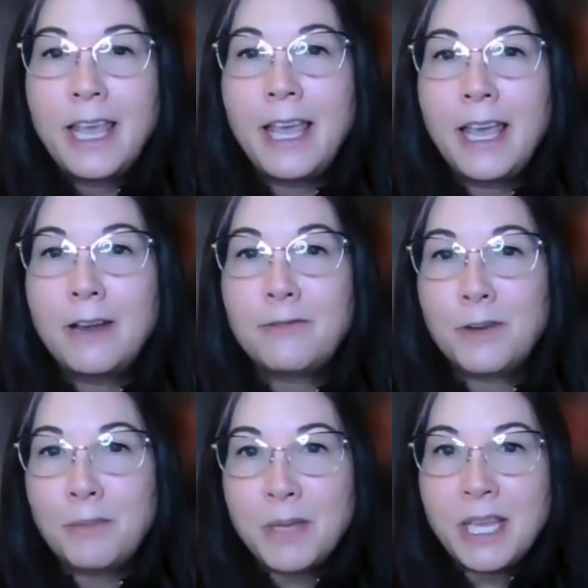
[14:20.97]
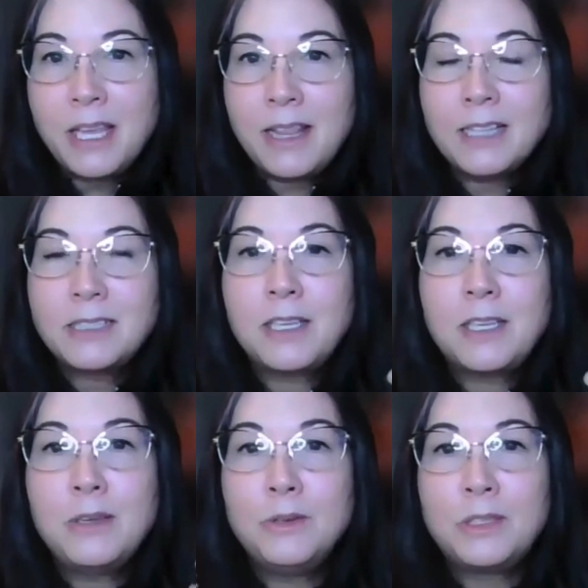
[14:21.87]
And for me, that's a
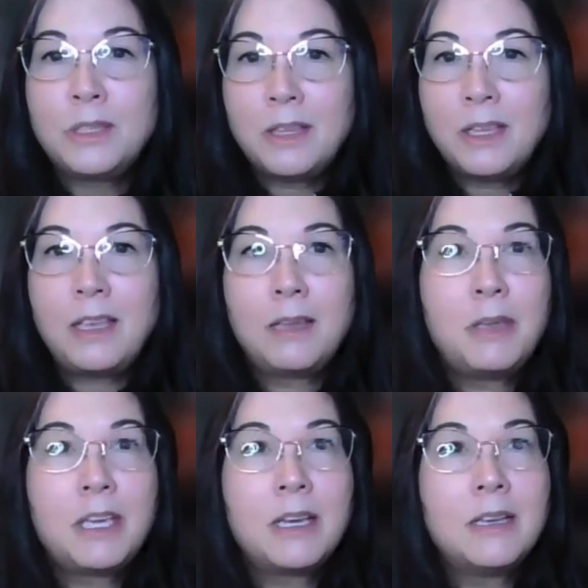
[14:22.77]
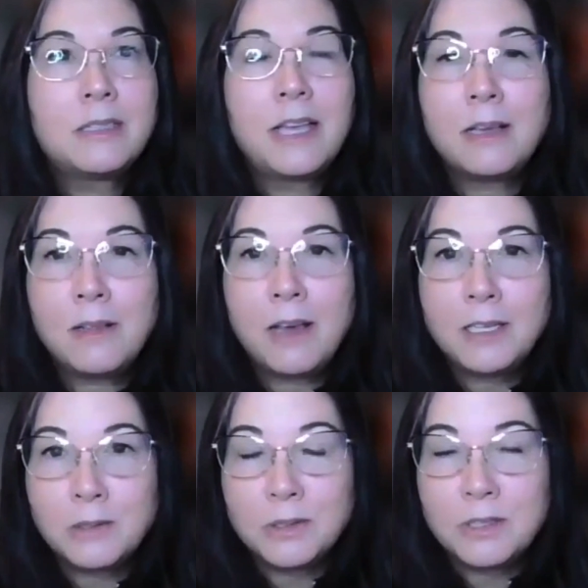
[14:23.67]
huge thing because
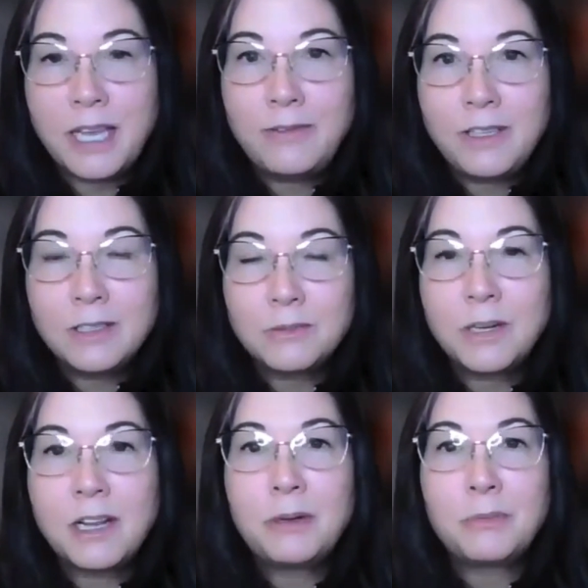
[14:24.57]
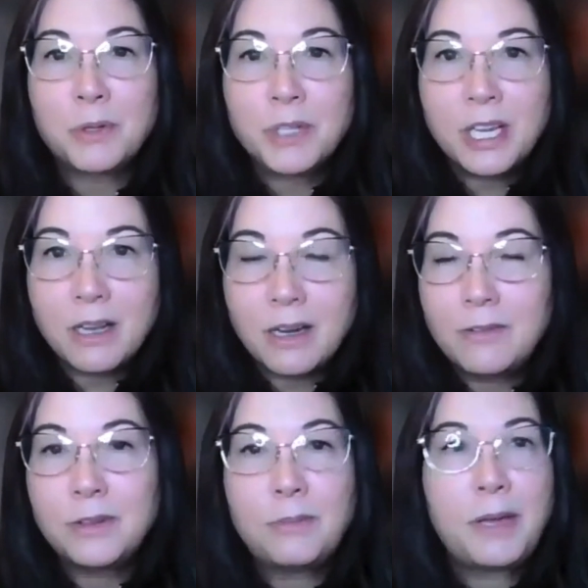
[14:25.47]
psychological safety is what I've been working
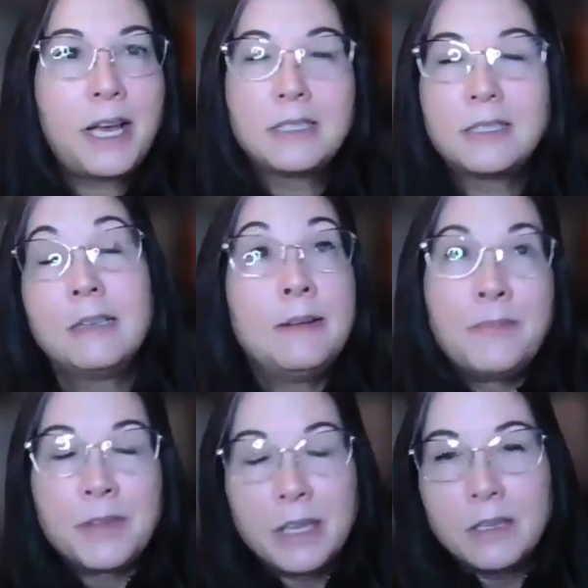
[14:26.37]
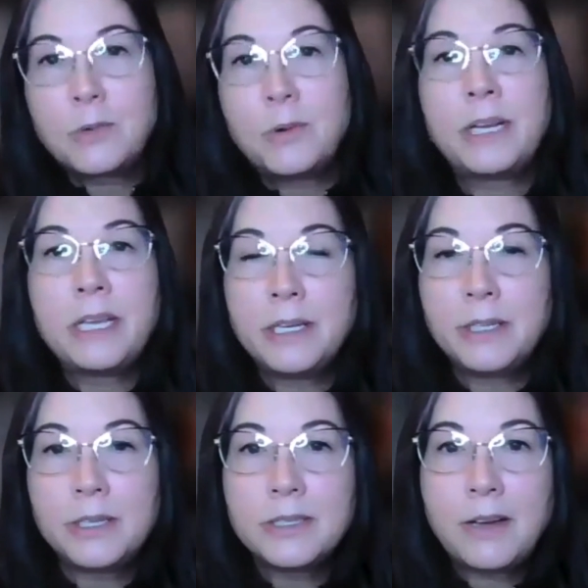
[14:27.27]
on for the past 20
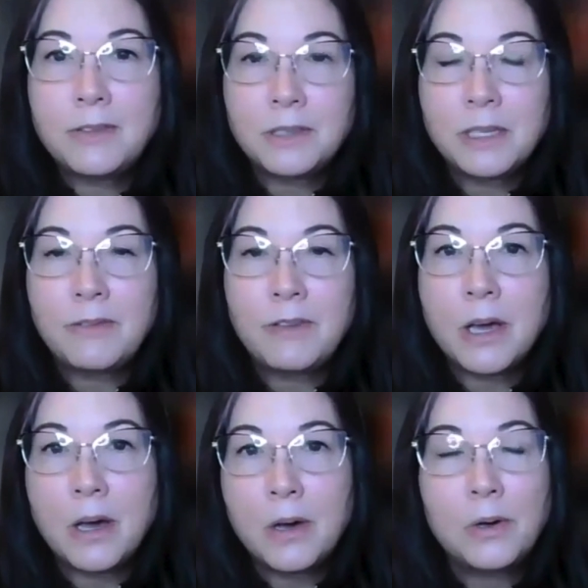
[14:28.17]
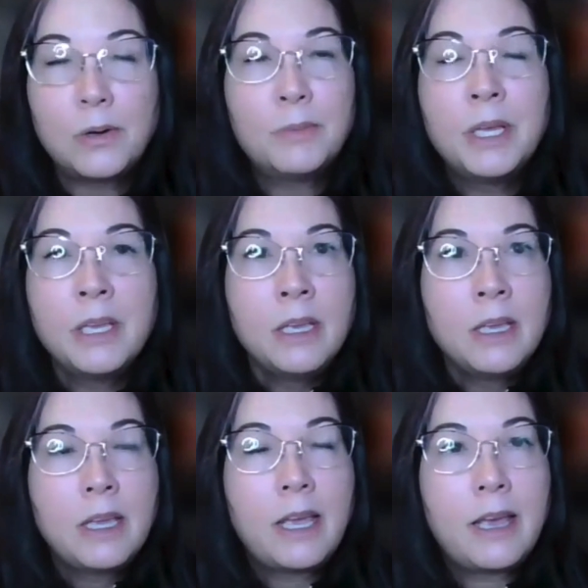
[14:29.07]
years after leaving home.
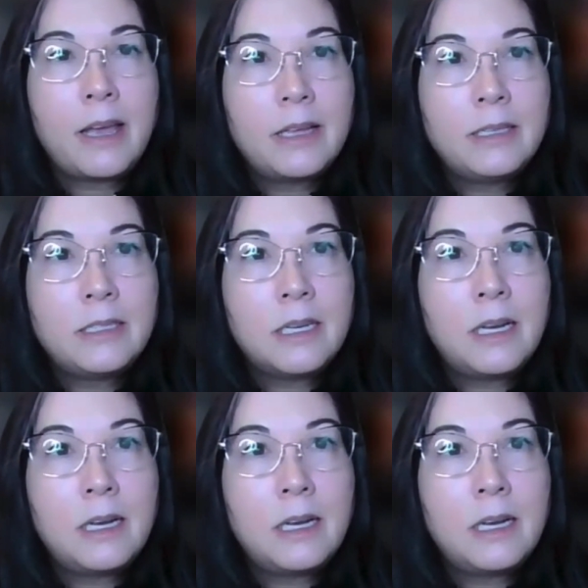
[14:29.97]
And